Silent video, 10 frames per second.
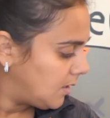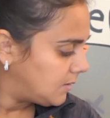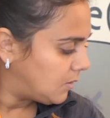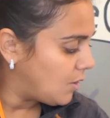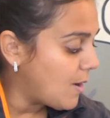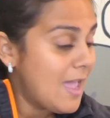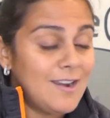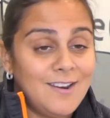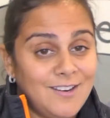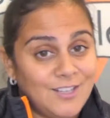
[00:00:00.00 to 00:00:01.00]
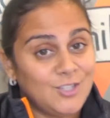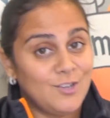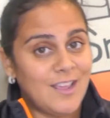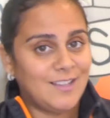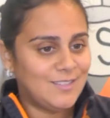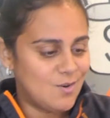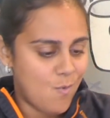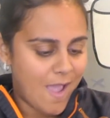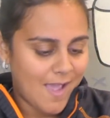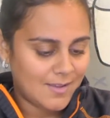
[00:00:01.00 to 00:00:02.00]
So go ahead and initial next to
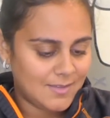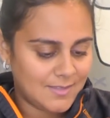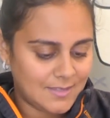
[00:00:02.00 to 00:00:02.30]
wax.